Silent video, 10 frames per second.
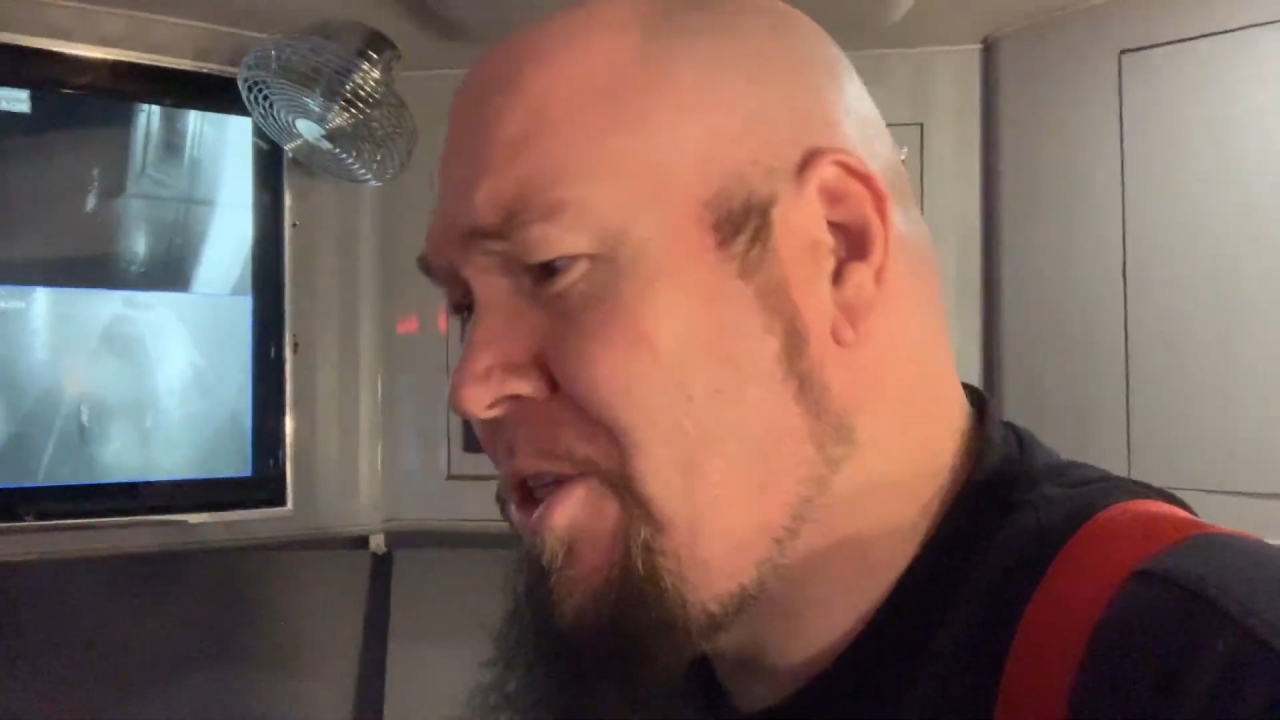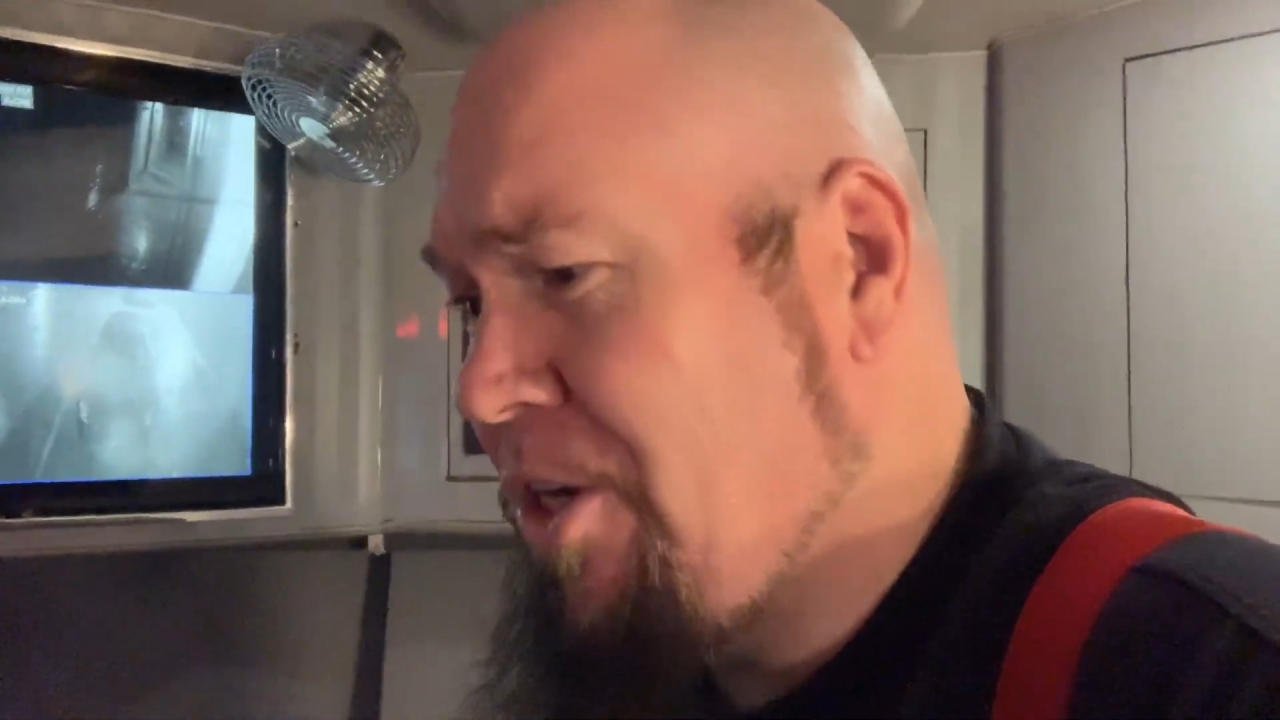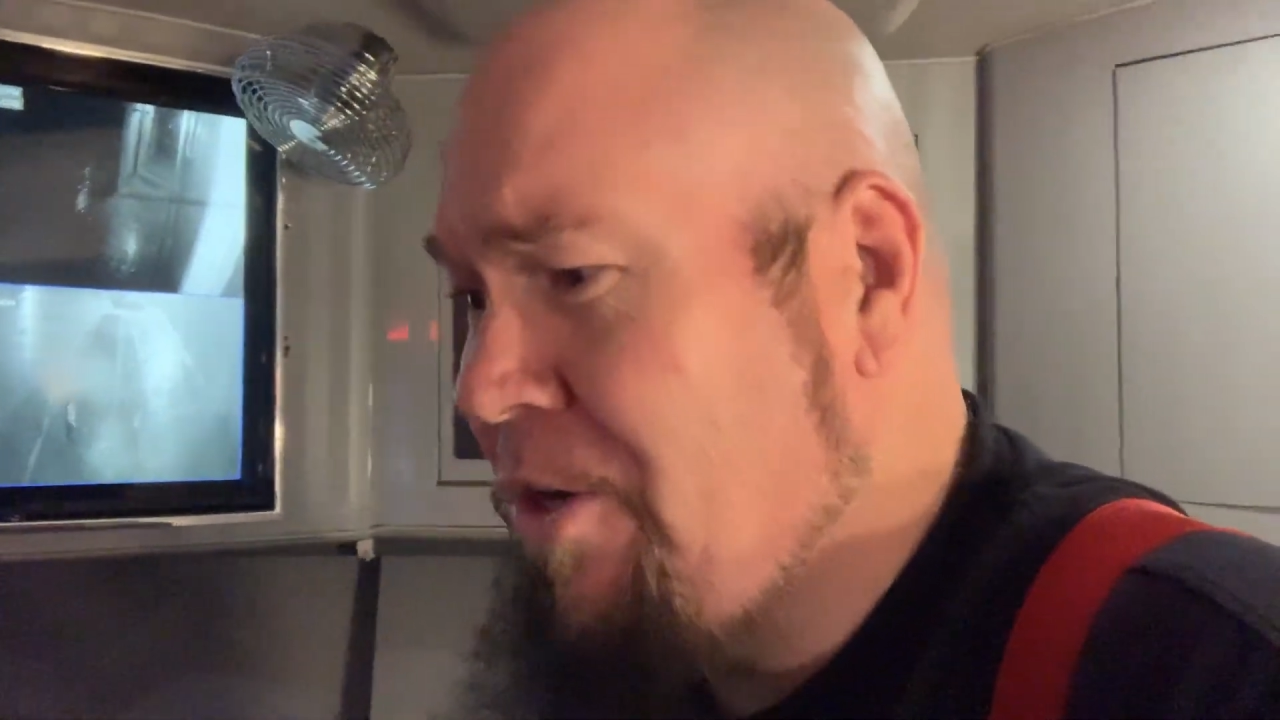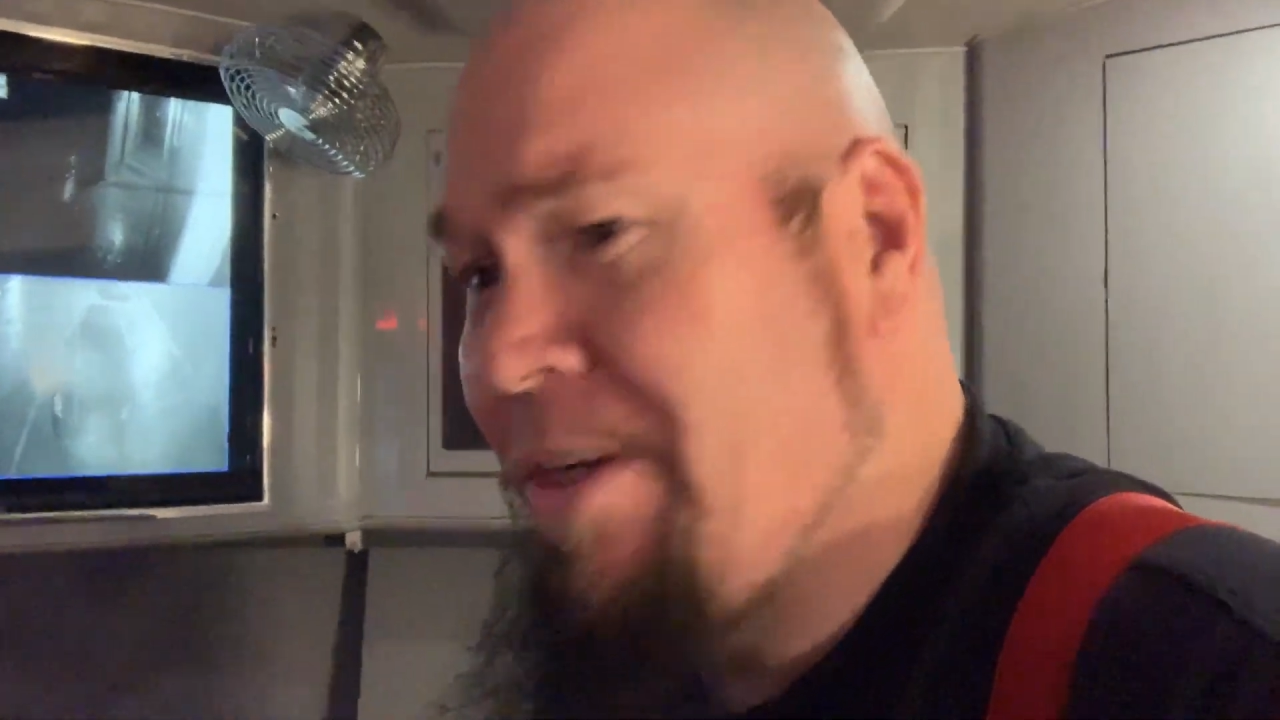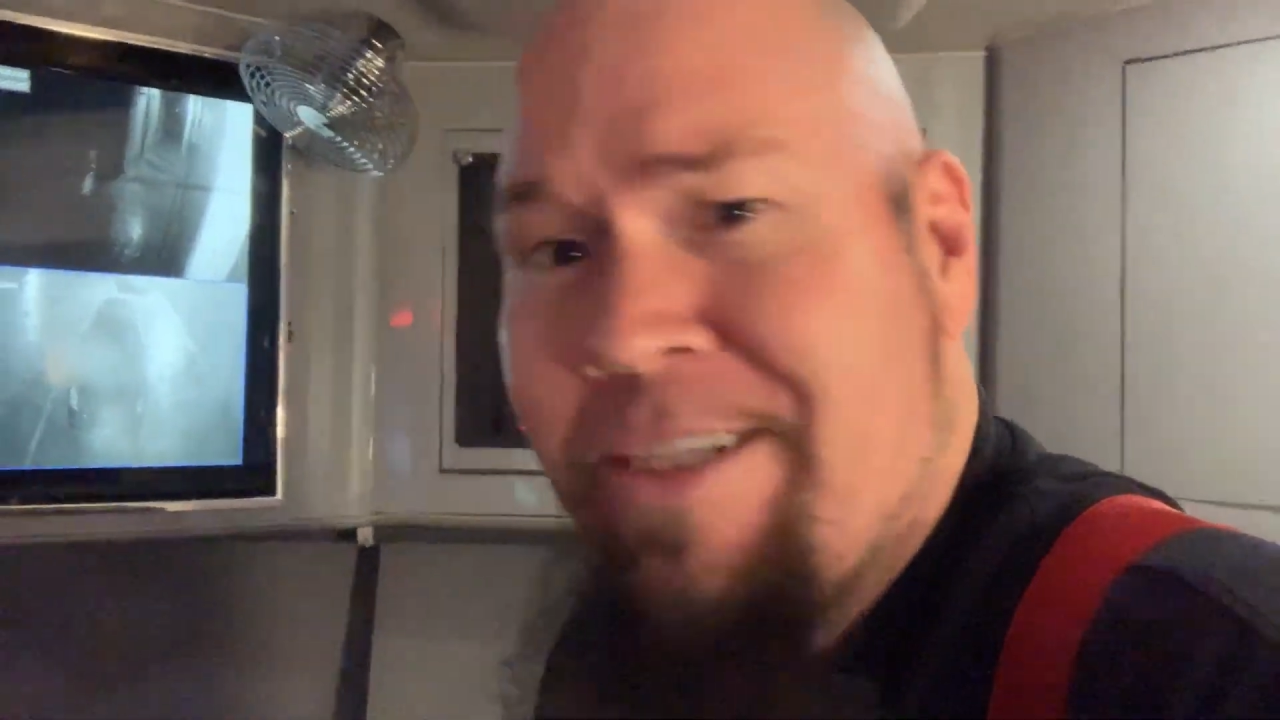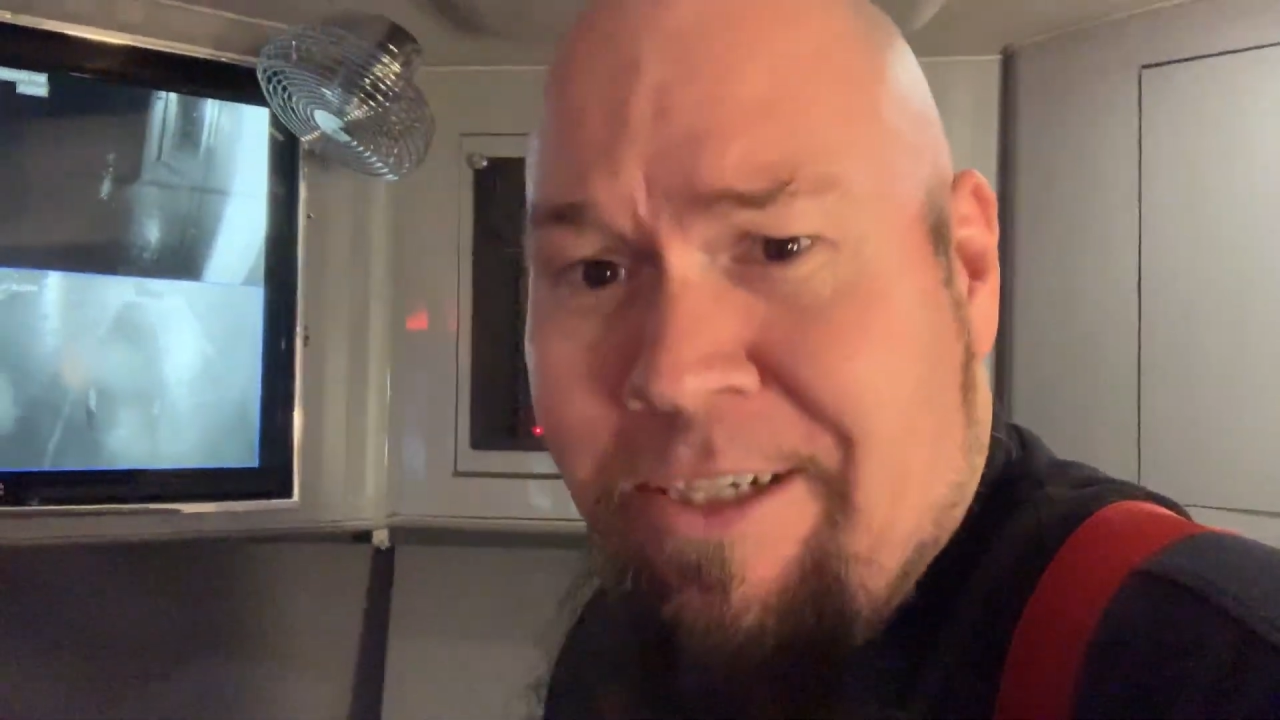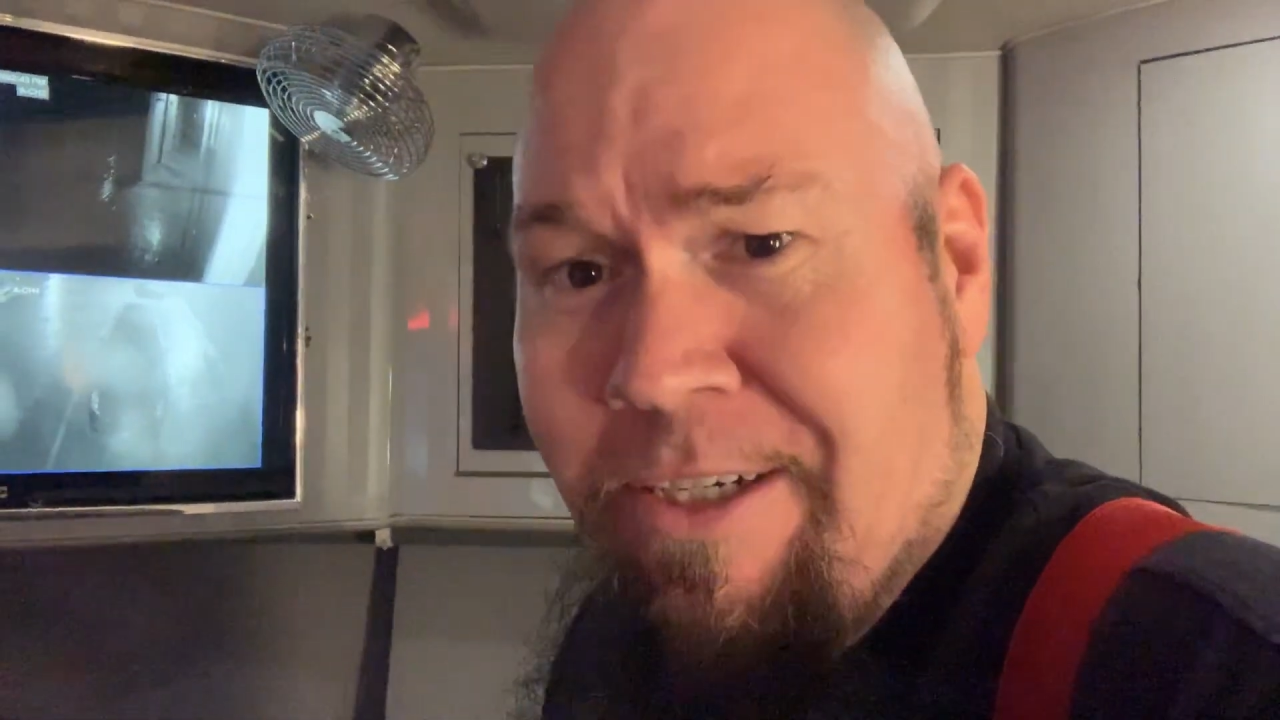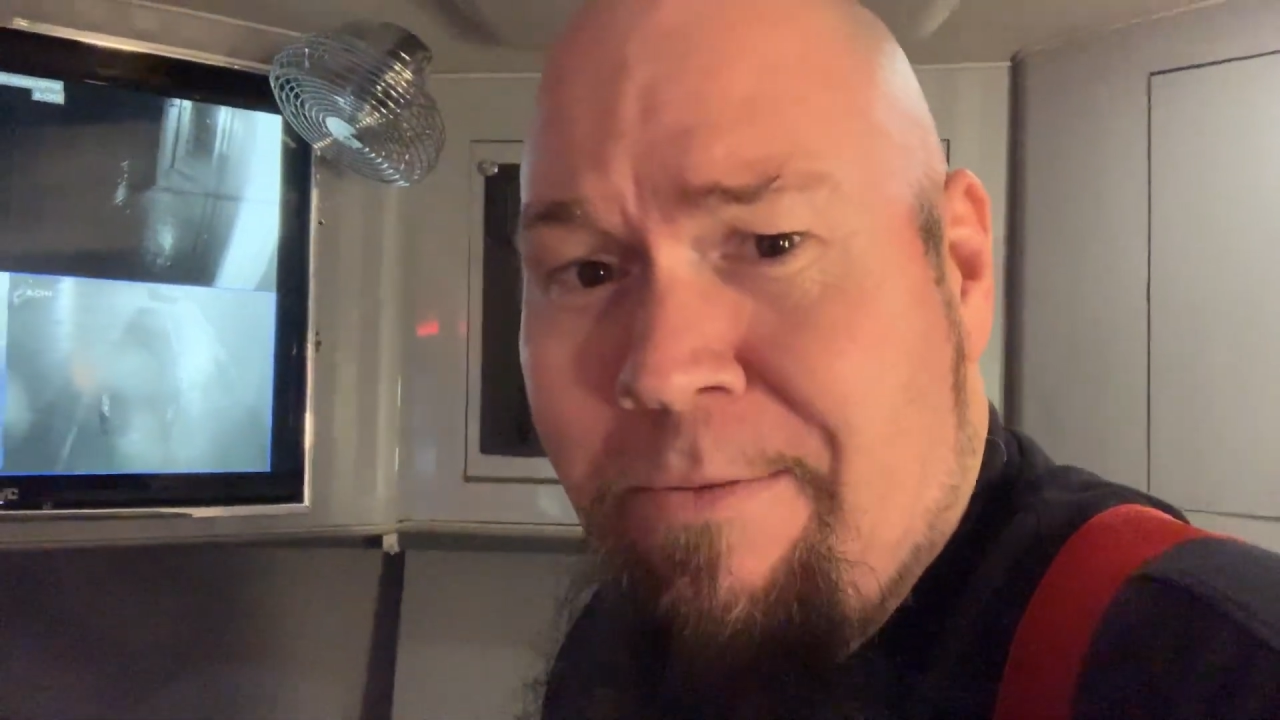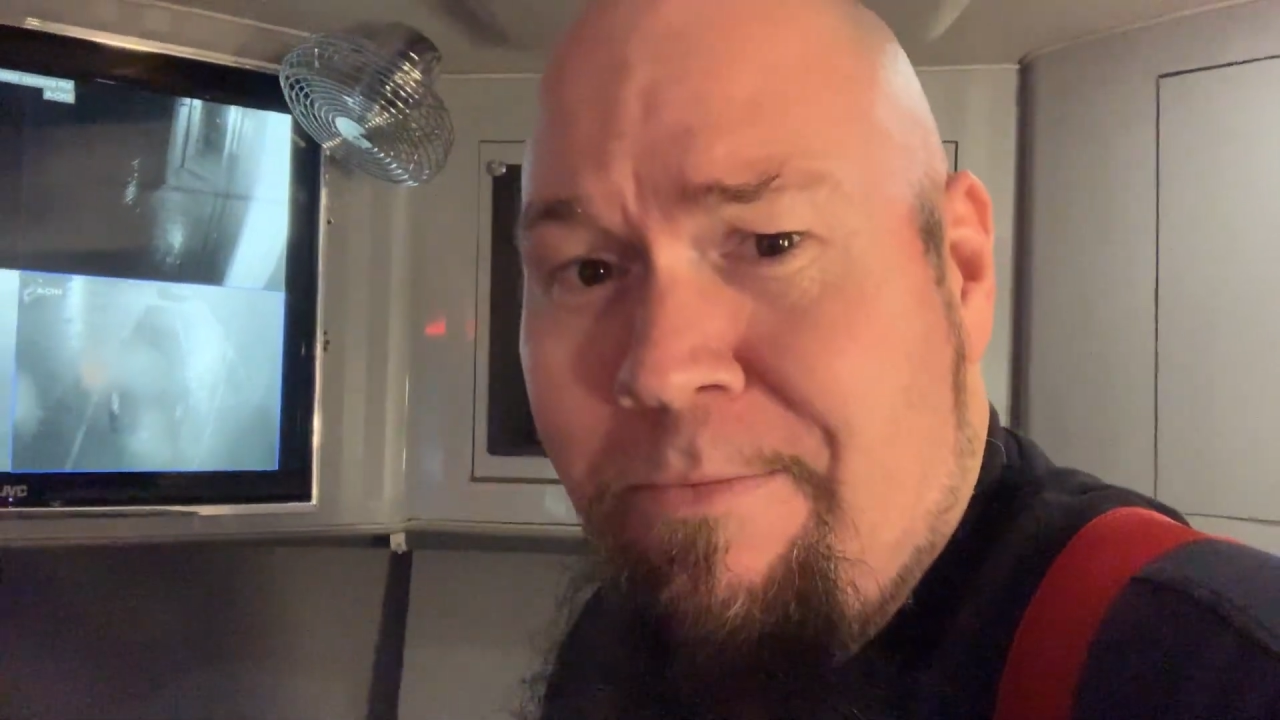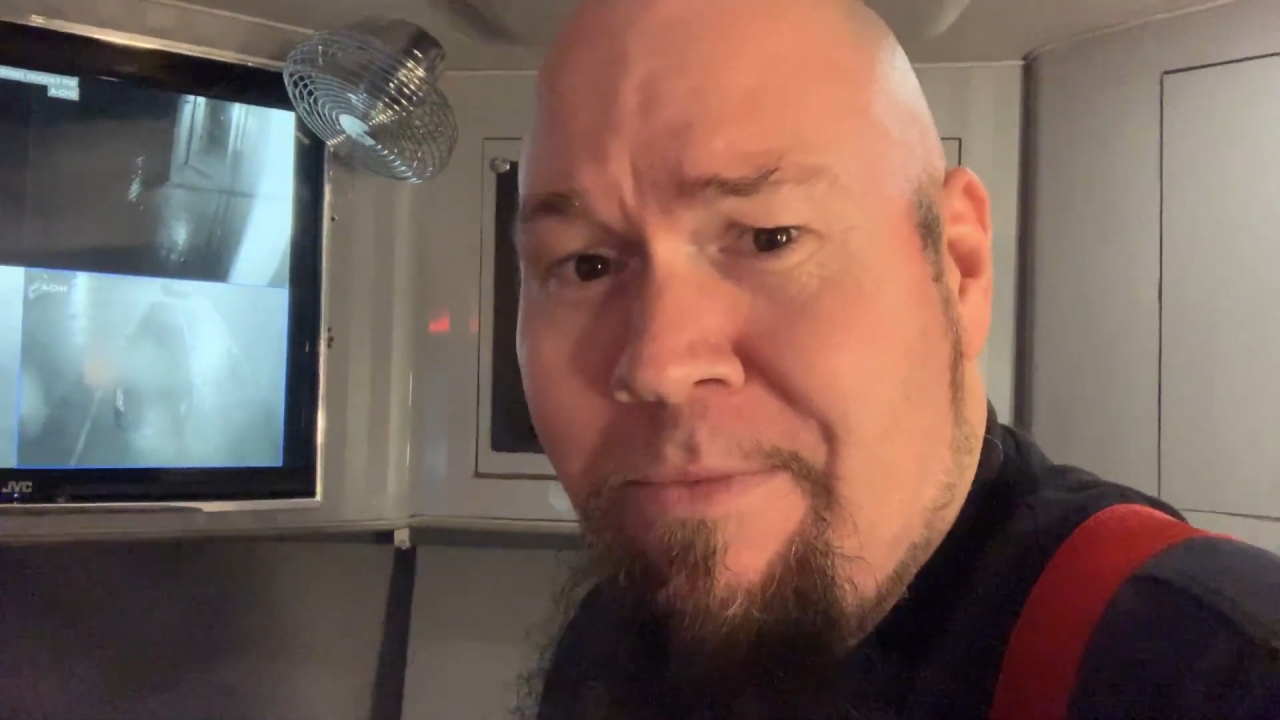security
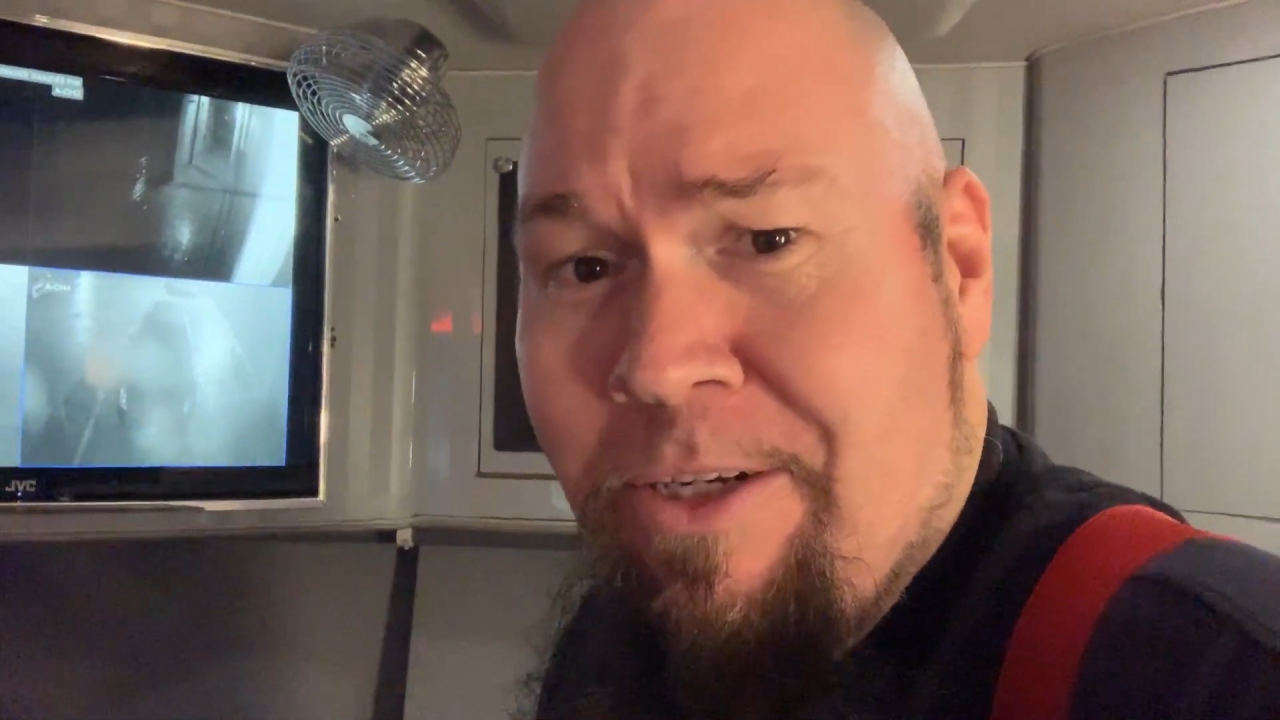system,